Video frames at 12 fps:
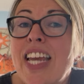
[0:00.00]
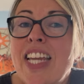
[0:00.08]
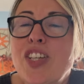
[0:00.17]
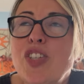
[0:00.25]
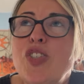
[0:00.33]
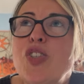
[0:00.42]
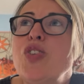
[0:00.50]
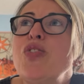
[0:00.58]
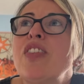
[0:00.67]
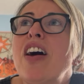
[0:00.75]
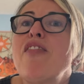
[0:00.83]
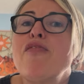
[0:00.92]
into
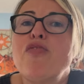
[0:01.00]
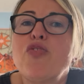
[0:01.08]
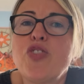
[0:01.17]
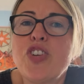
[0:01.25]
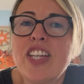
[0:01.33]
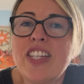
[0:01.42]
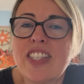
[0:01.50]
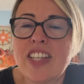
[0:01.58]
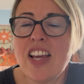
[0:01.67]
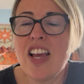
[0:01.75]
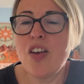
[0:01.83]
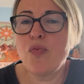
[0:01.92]
that void
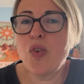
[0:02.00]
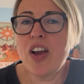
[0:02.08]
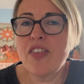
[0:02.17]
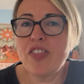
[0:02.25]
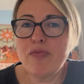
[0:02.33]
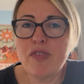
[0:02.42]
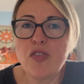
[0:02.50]
where the,